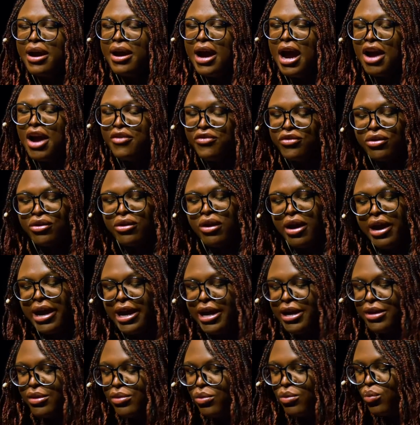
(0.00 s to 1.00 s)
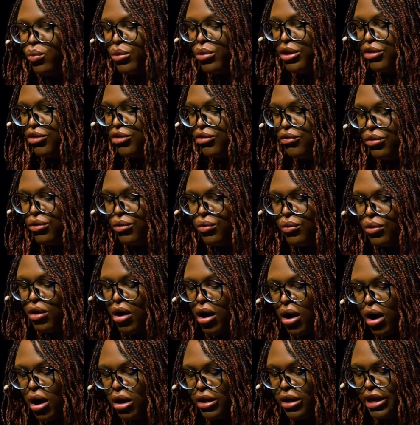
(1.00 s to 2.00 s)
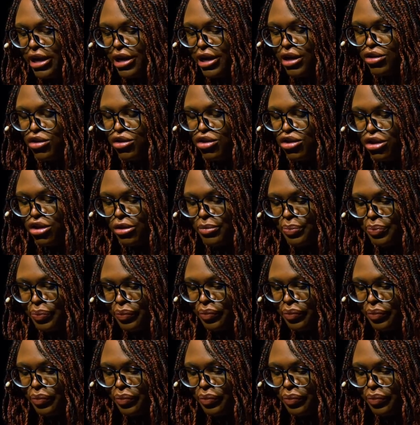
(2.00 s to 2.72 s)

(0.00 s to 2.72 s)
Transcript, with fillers: after I went through college,